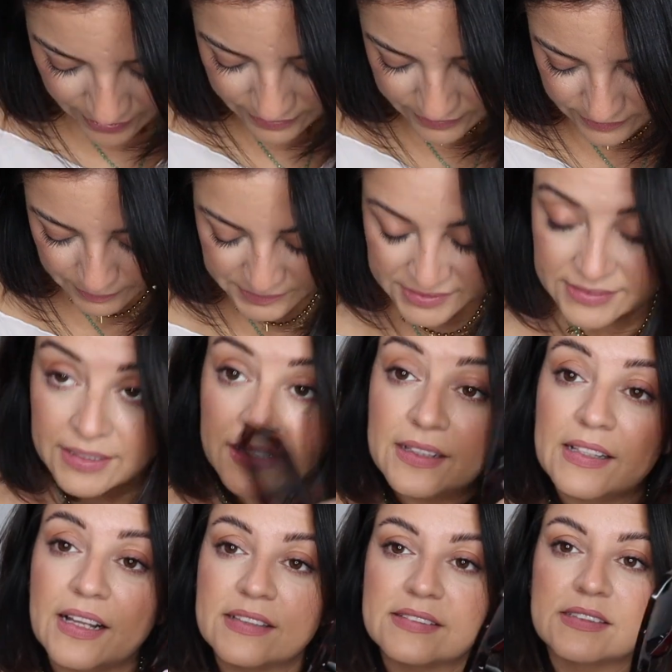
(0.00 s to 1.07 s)
Some
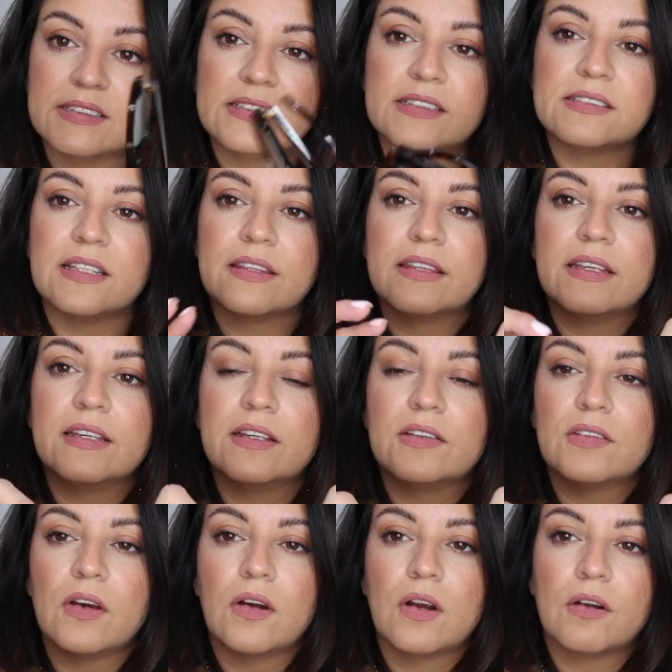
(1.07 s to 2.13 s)
sunglasses.
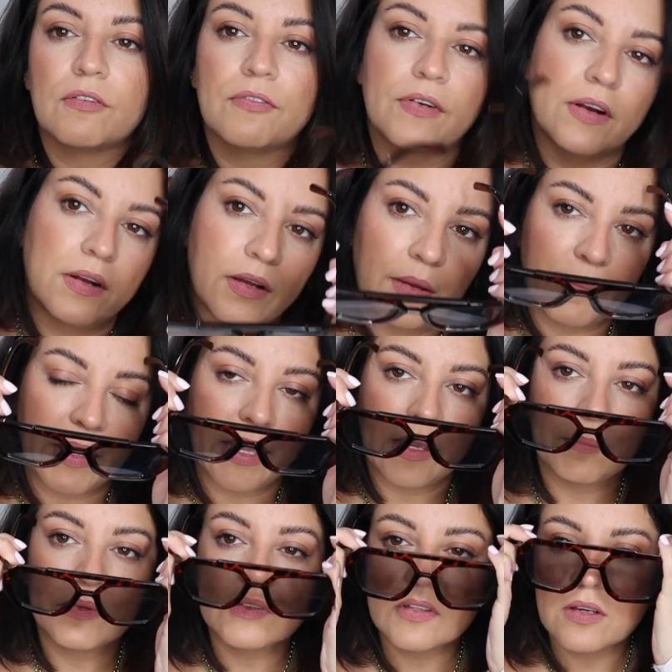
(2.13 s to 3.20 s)
These are from
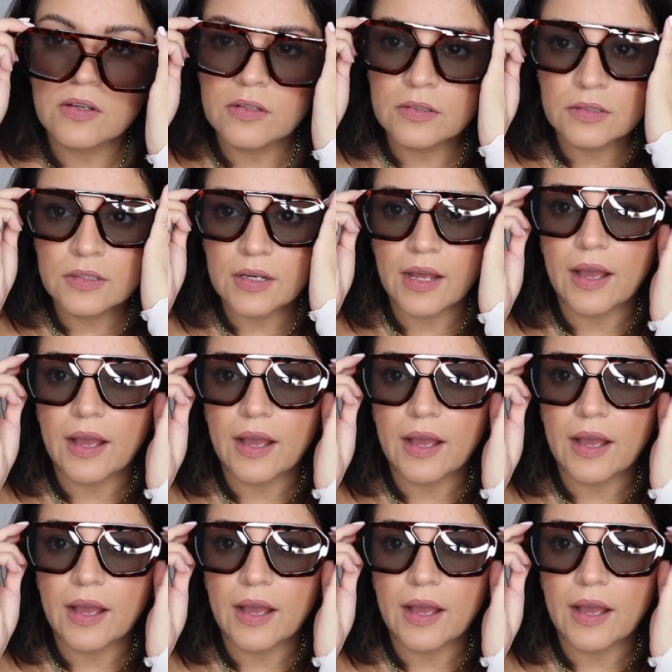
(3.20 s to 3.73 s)
Amazon.